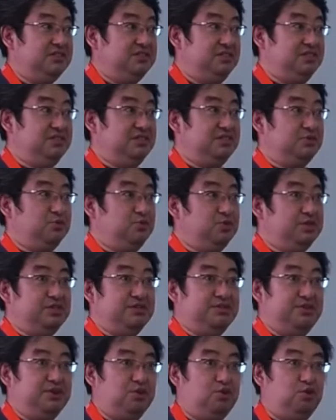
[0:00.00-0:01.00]
of the
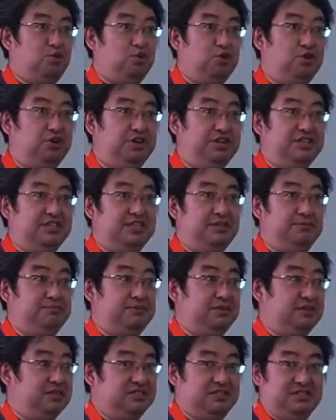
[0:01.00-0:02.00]
core in TPS,
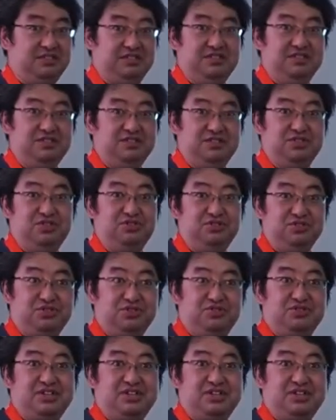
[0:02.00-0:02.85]
to try to